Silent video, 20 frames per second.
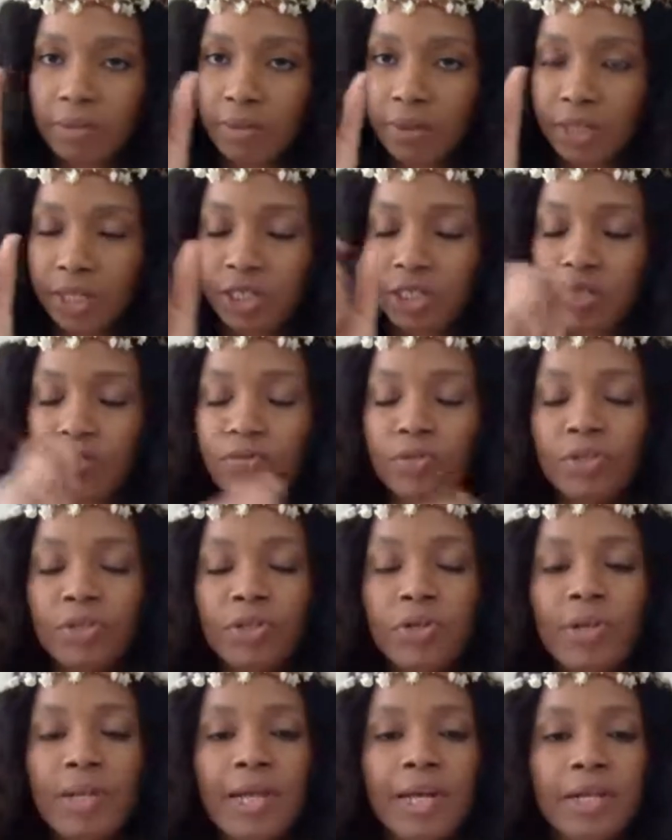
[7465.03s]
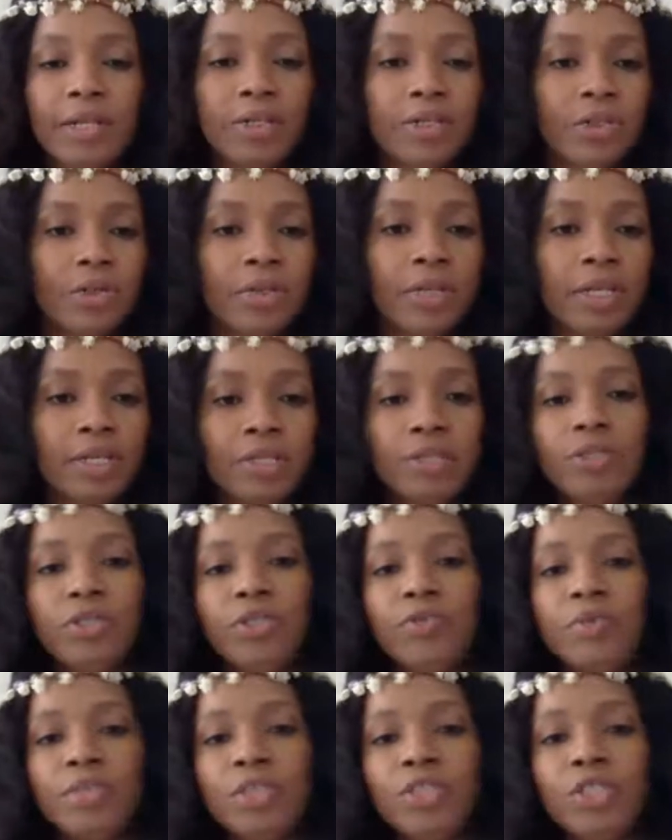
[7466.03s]
section for new clients, so that's the
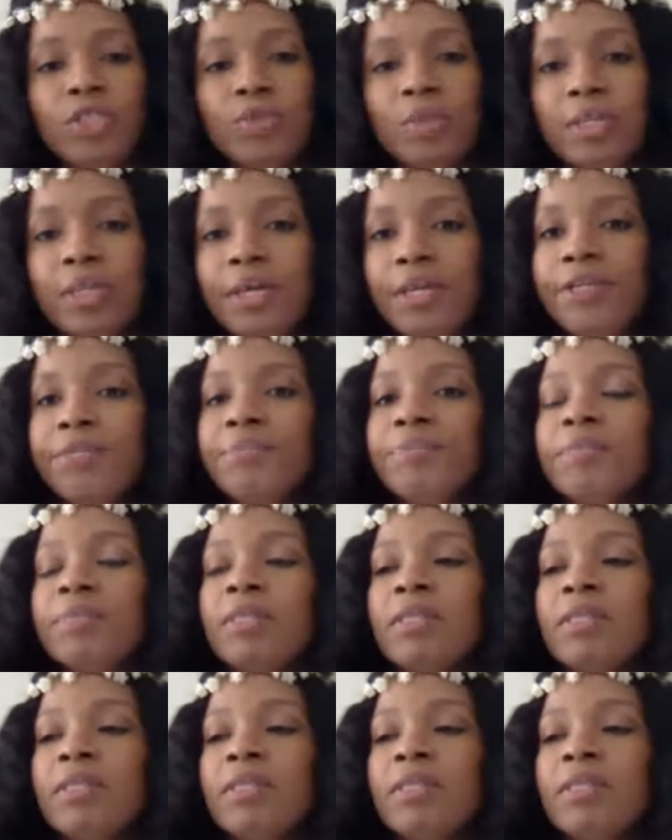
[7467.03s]
service that you would get.